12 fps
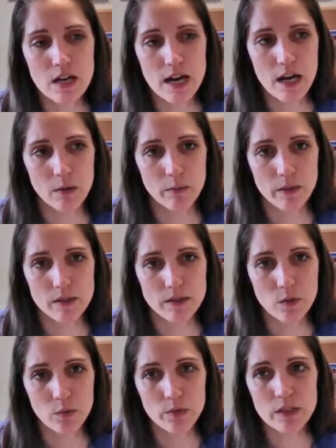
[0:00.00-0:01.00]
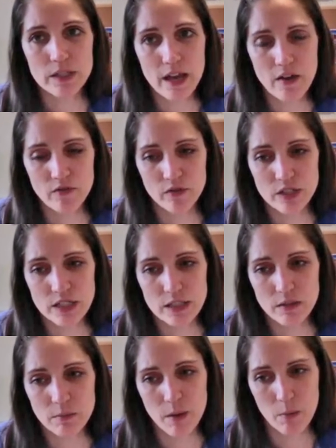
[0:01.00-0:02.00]
And so really
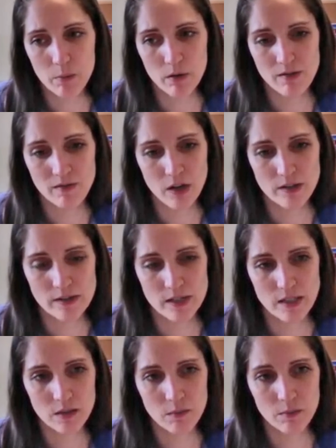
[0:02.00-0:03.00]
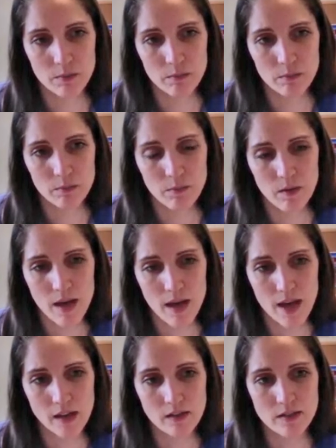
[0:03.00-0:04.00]
every member of our team
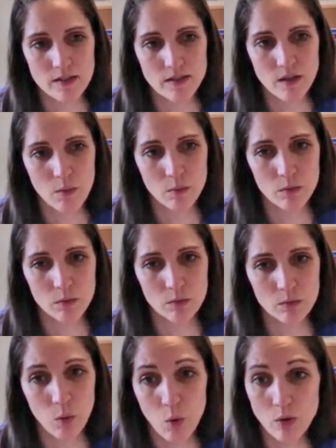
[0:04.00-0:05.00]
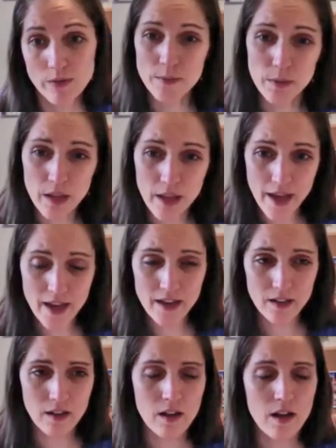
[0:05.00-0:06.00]
has some role to play
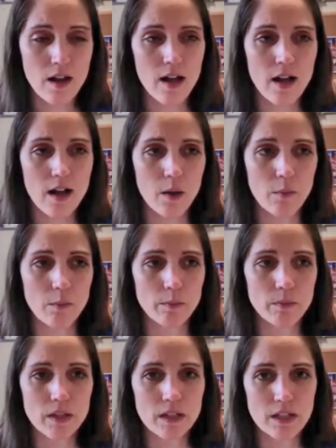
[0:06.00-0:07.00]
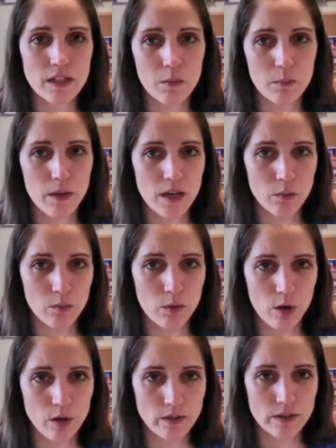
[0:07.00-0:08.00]
in a campaign,
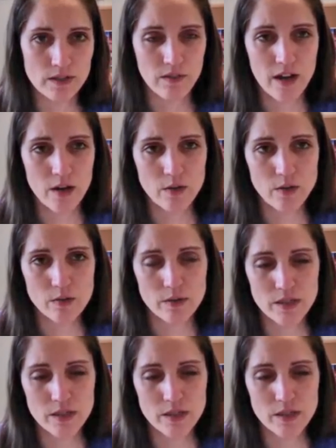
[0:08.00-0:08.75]
regardless of how